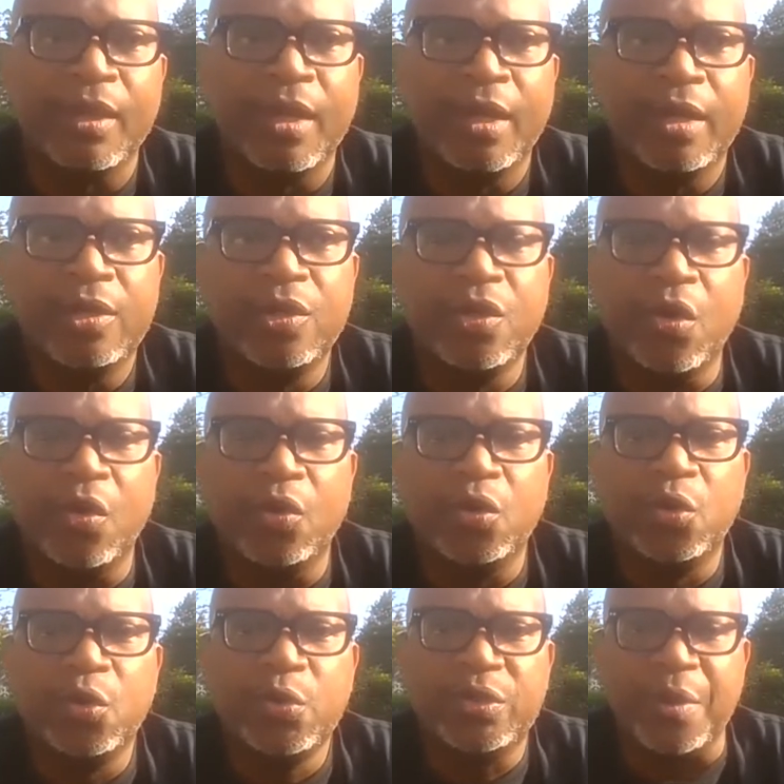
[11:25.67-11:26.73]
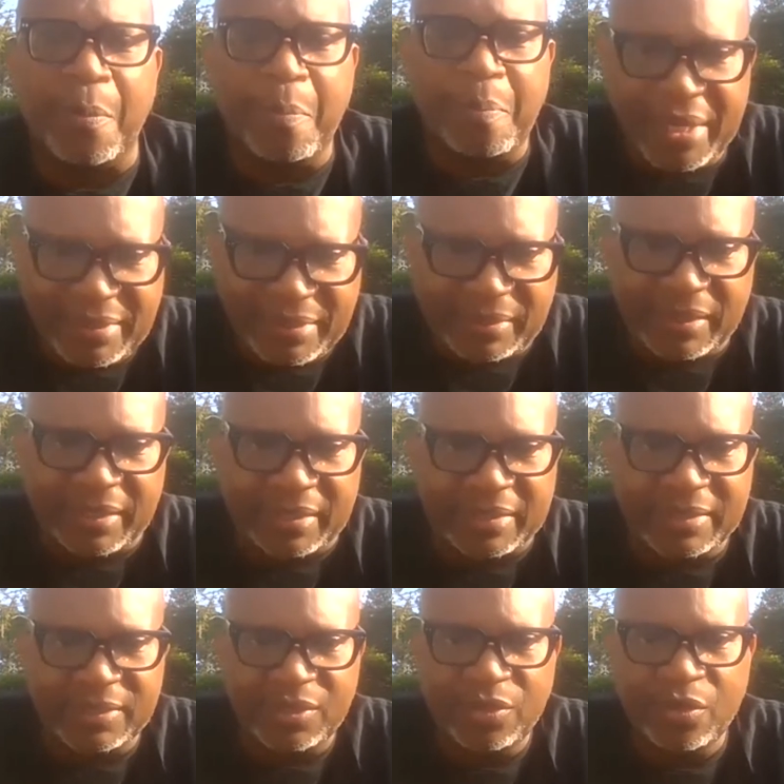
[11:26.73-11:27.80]
You don't lose a
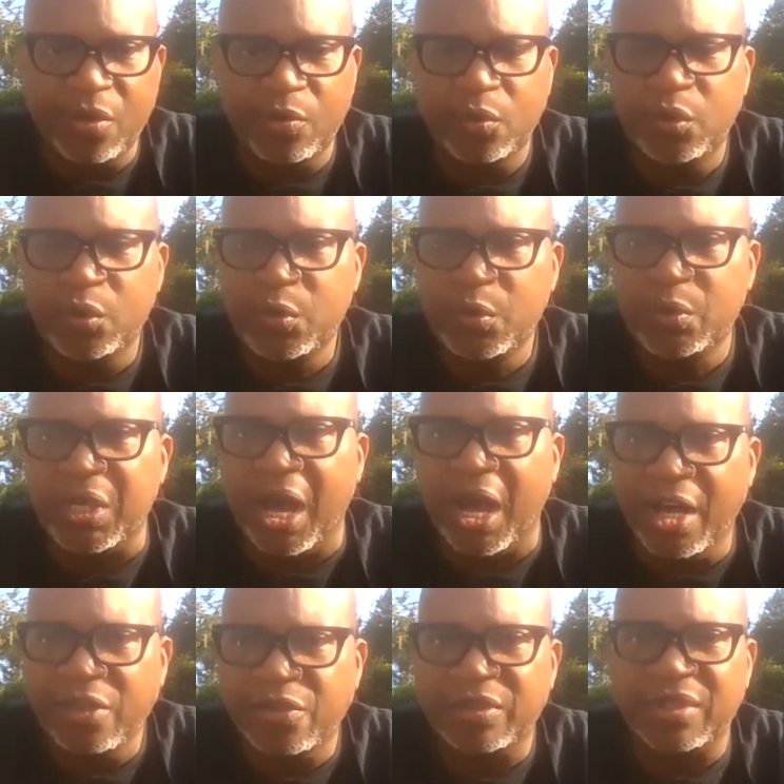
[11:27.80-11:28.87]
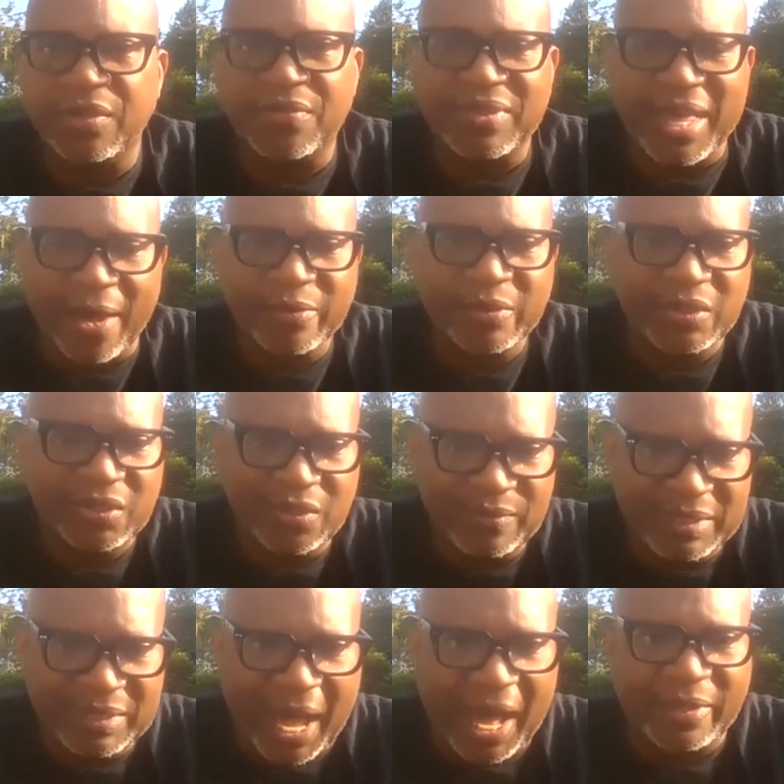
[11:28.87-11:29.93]
business. You don't lose hundreds of thousands
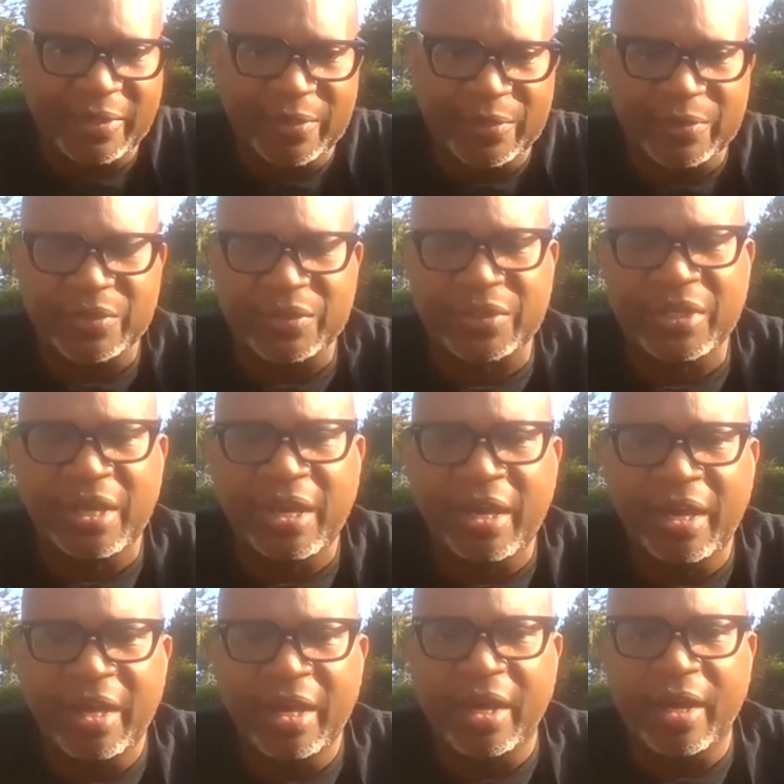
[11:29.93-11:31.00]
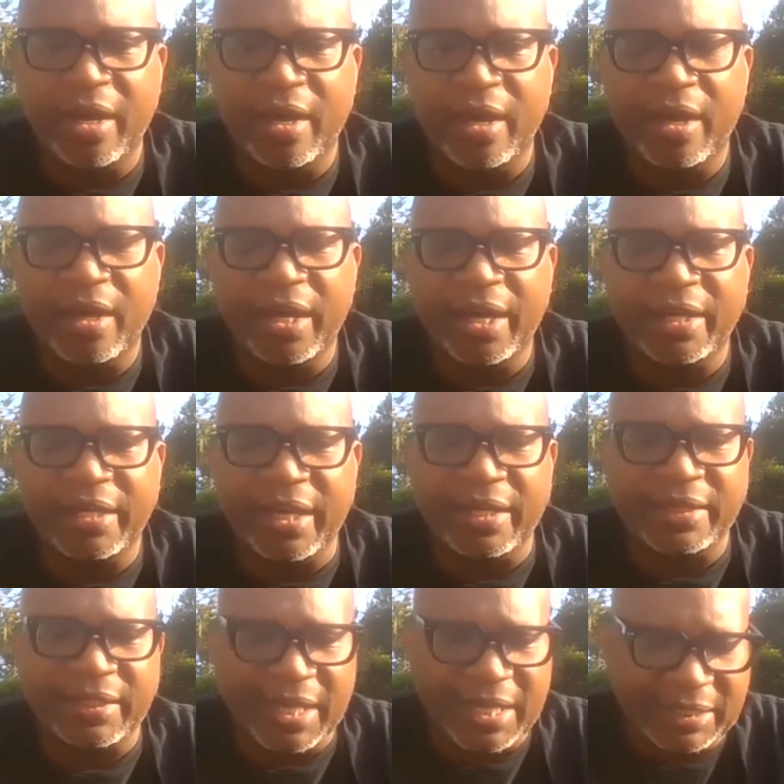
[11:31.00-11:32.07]
of dollars,
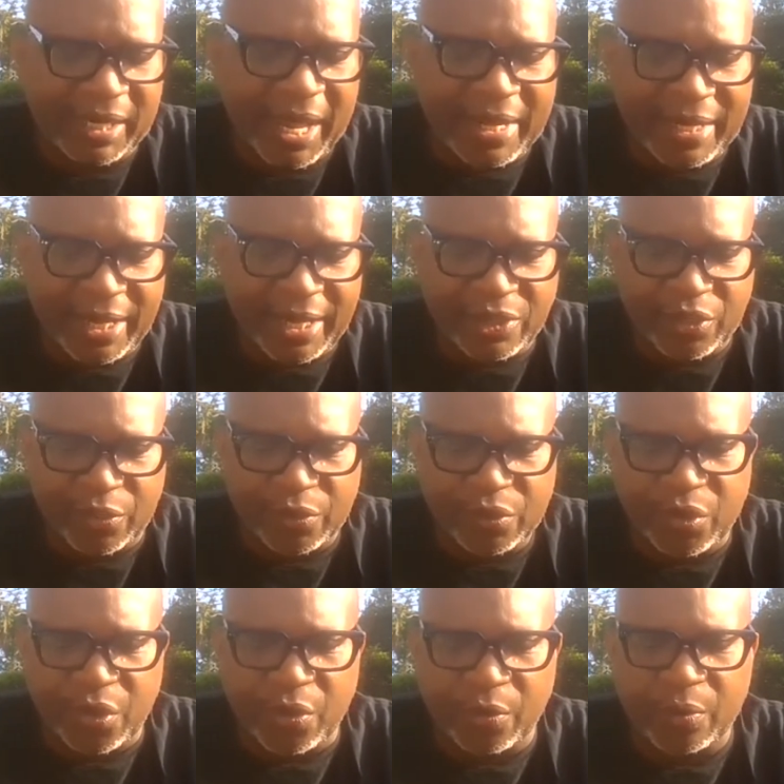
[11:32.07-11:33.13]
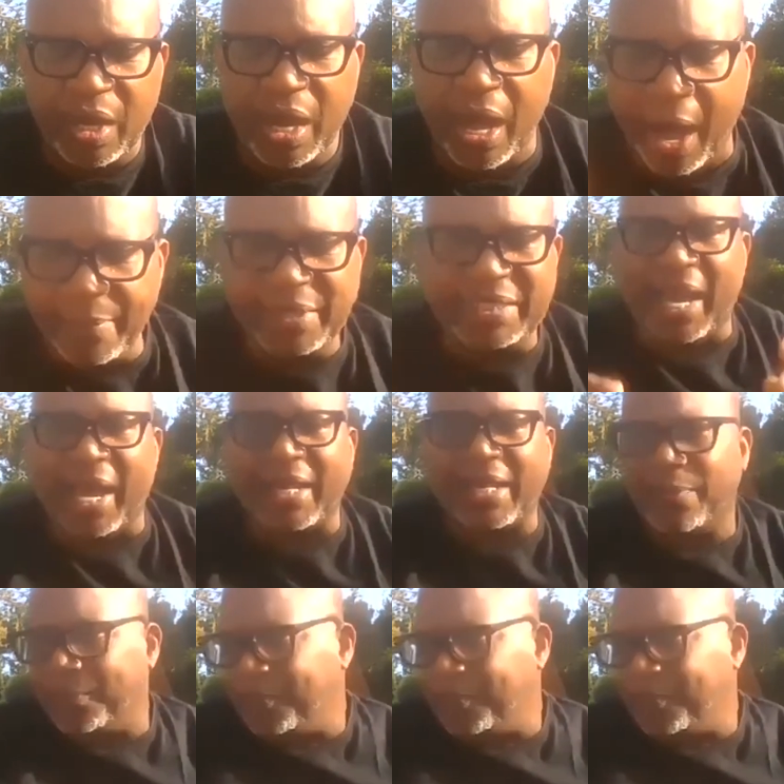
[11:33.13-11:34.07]
and things of that nature. So I'm excited.